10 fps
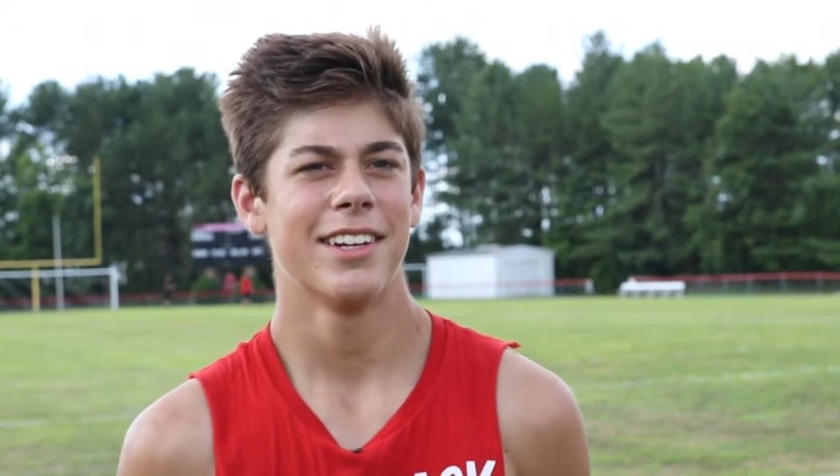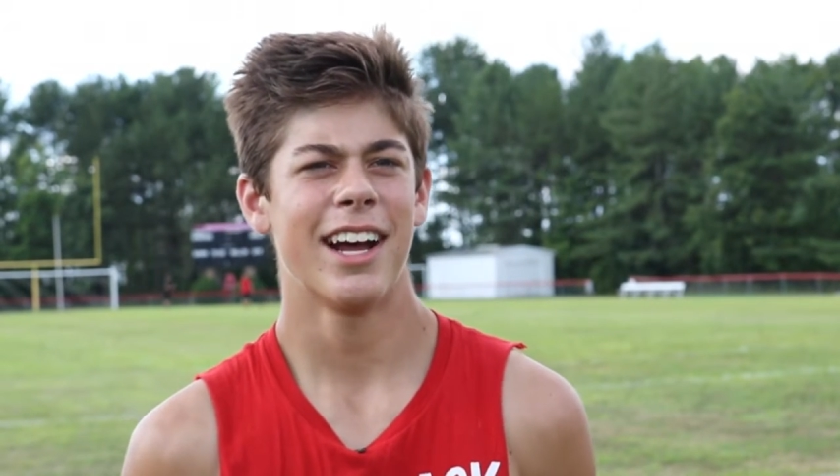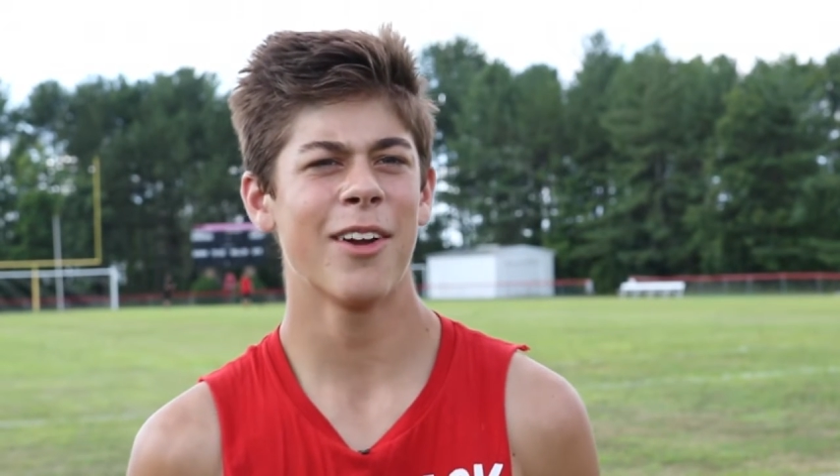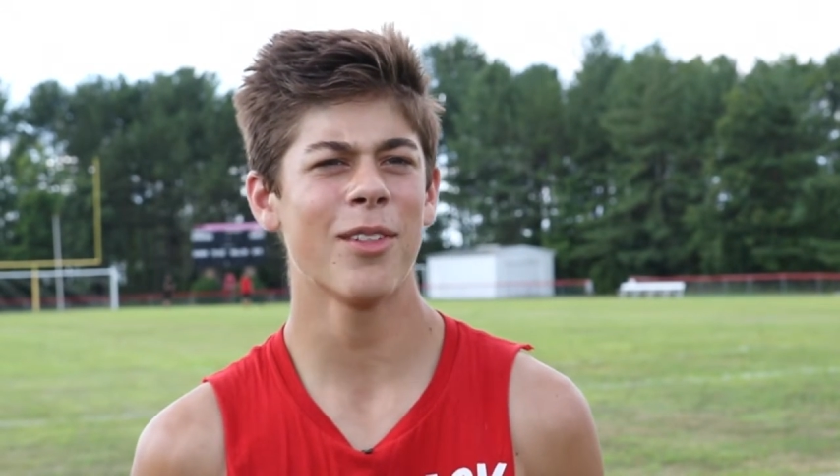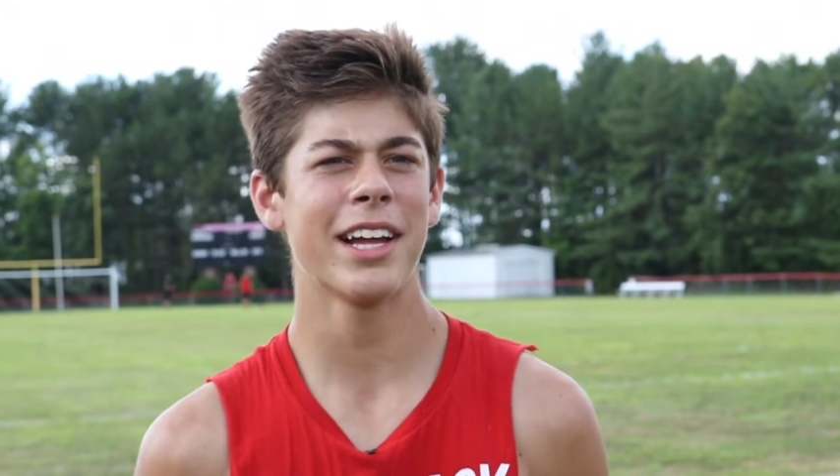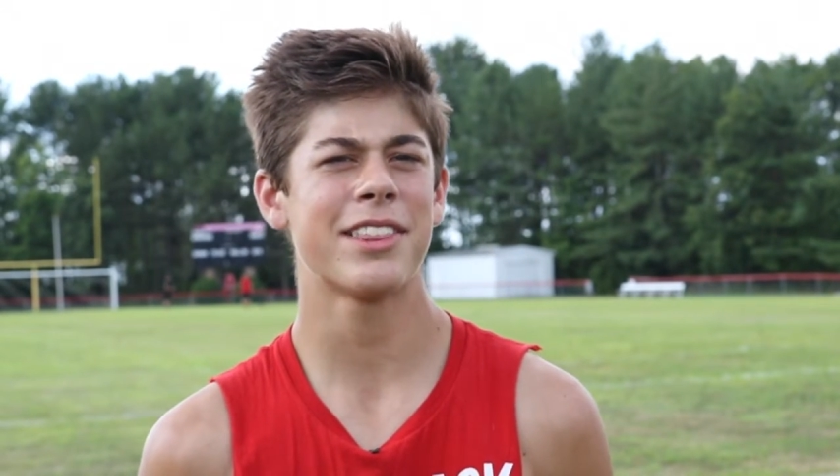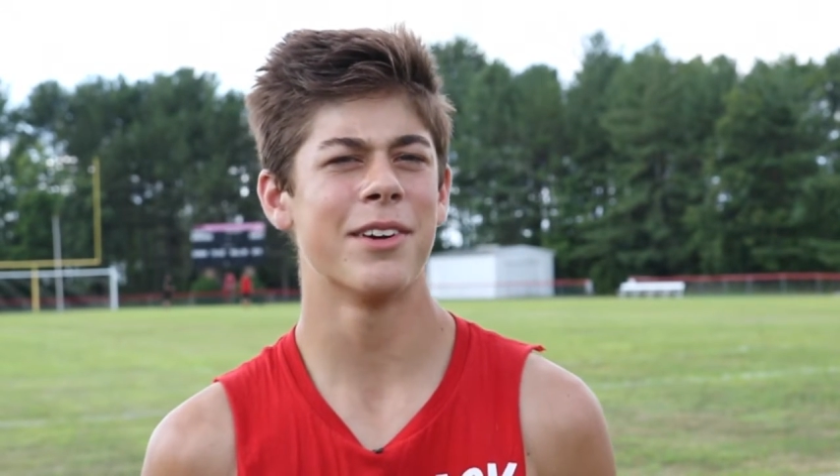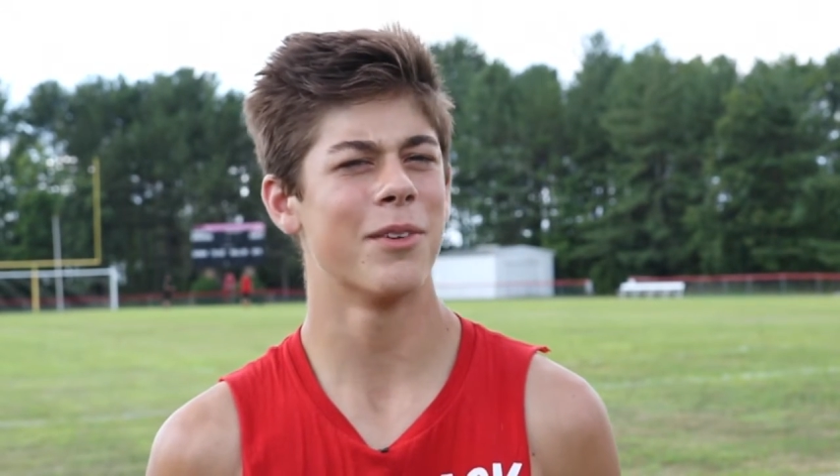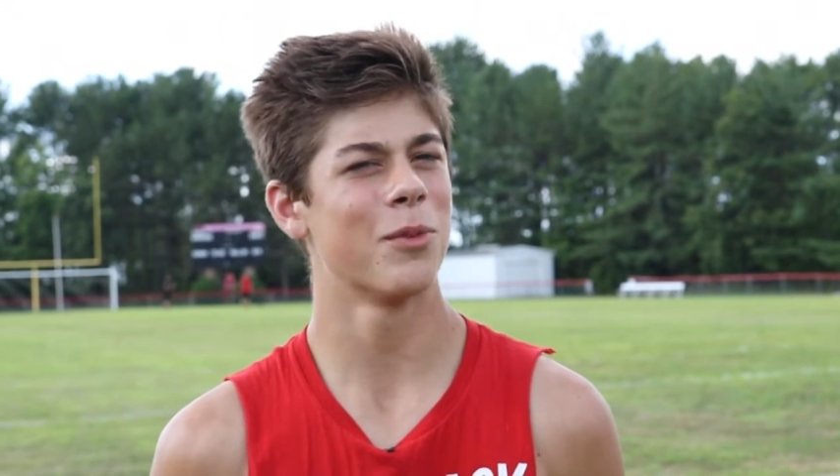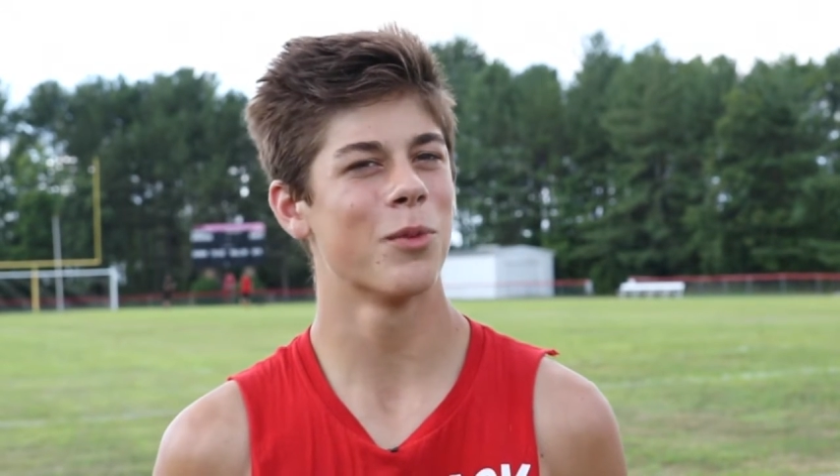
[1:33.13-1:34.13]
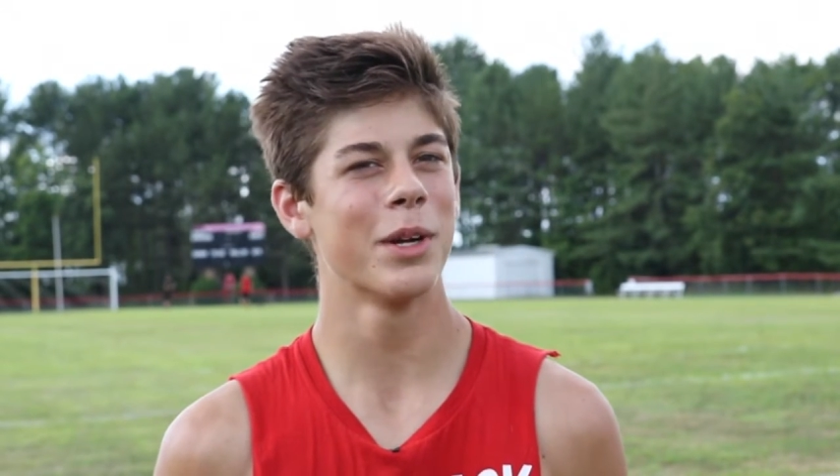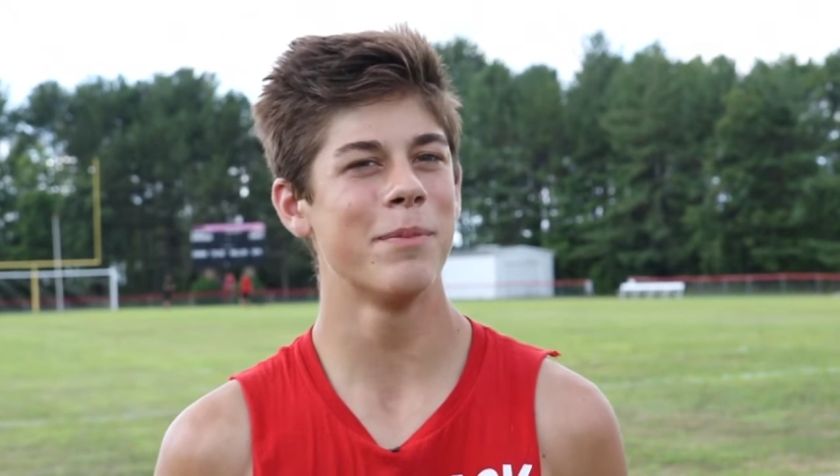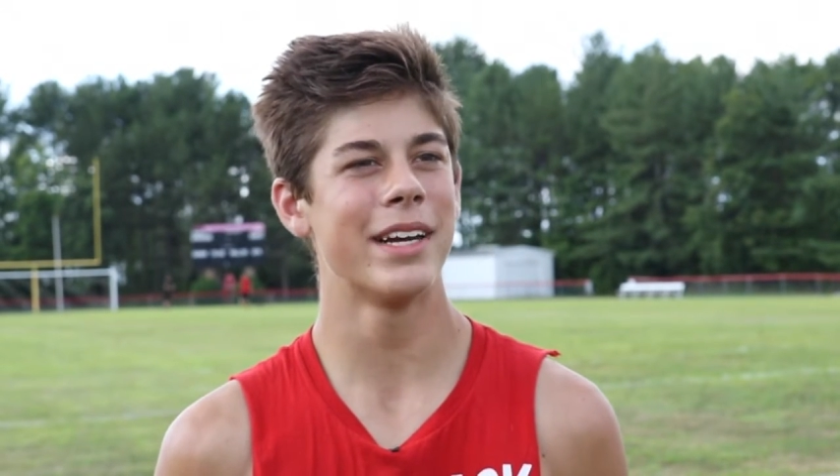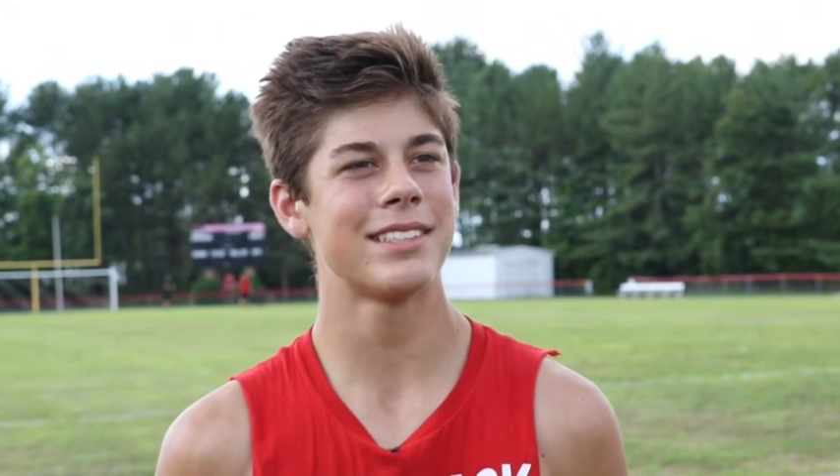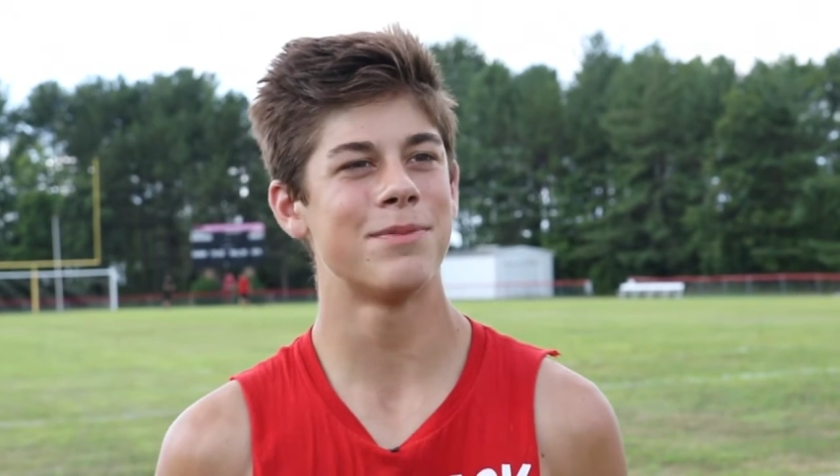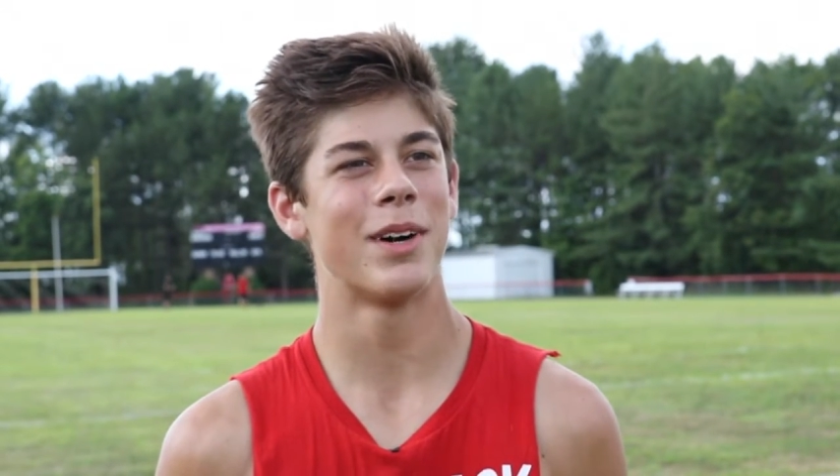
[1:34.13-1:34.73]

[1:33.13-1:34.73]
I don't like the remix